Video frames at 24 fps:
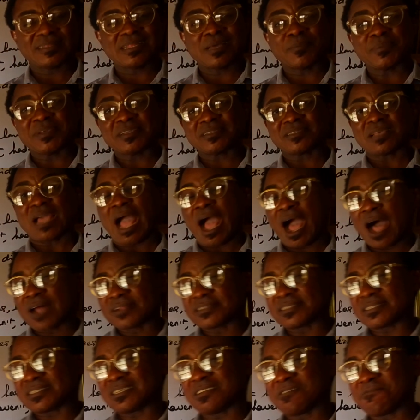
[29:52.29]
That means
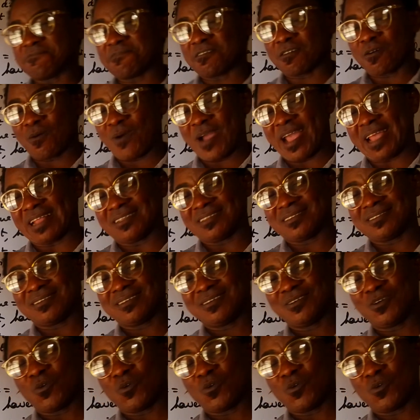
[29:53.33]
hunting for words.